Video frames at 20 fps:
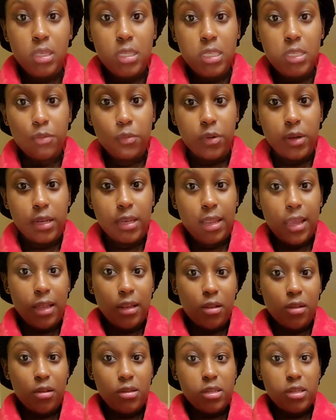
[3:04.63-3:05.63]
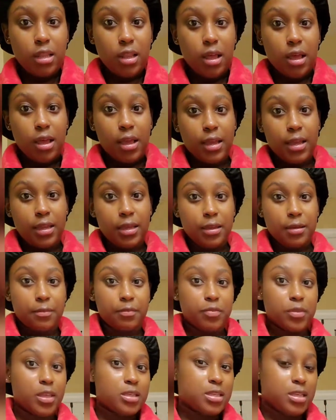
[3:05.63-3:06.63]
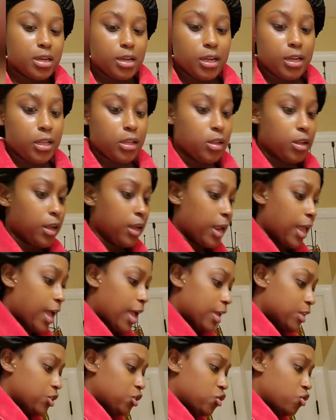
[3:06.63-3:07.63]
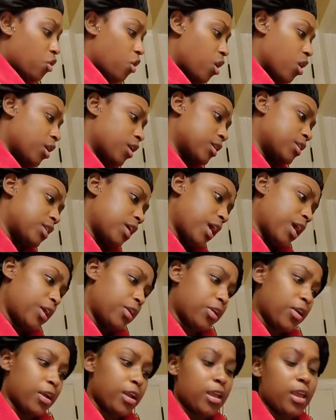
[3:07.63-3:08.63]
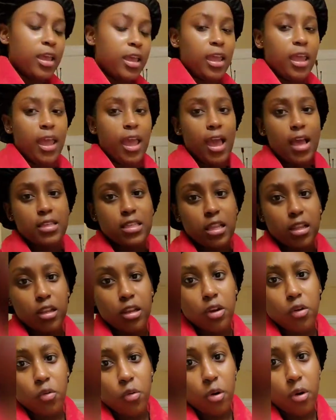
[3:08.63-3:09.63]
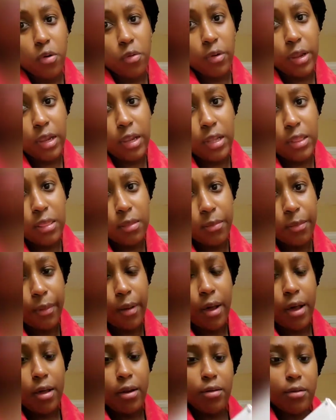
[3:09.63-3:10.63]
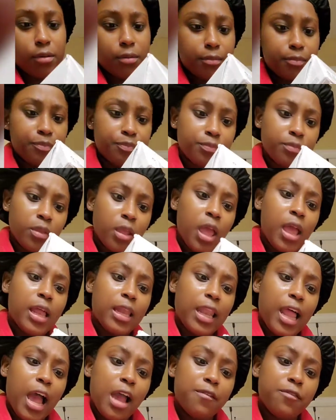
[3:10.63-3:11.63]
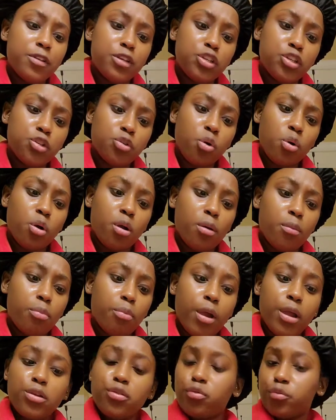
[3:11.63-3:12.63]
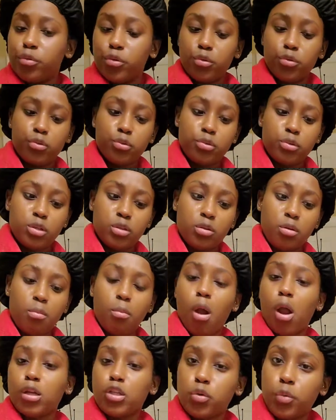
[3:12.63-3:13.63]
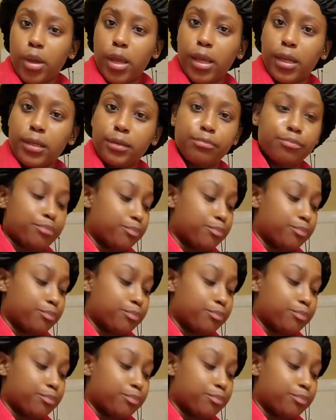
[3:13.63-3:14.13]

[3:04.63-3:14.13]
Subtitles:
What that looks like. It's in like a little glass jar container. It has a little quote right here at the bottom. "Life is short, break the rules. Mark Twain."